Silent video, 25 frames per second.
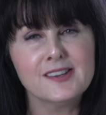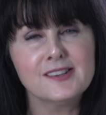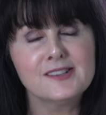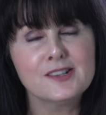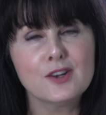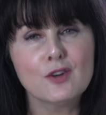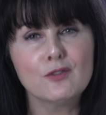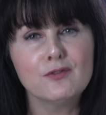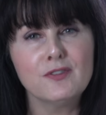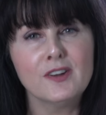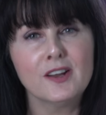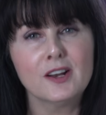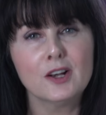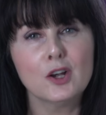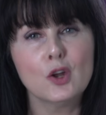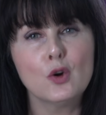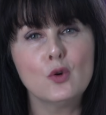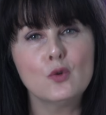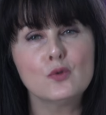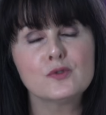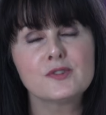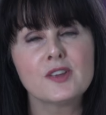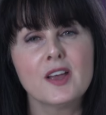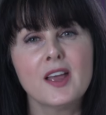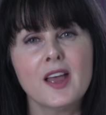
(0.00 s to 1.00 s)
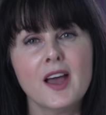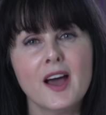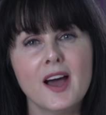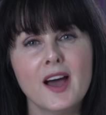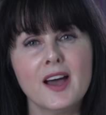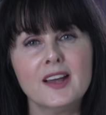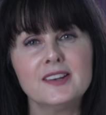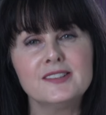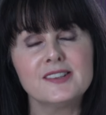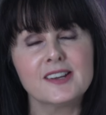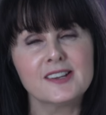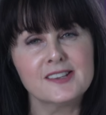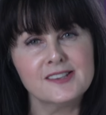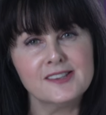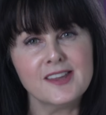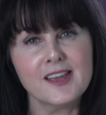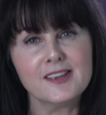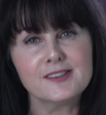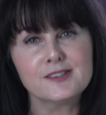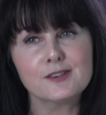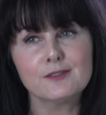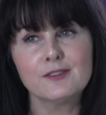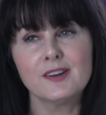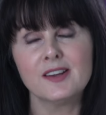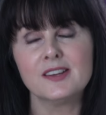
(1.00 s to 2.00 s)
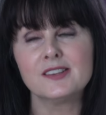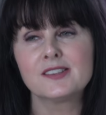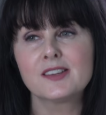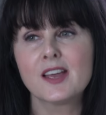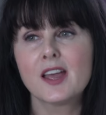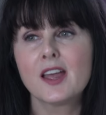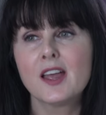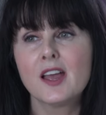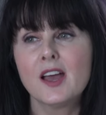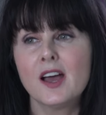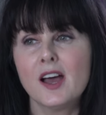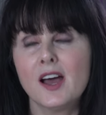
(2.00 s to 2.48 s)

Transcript: these lovely clothes and accessories.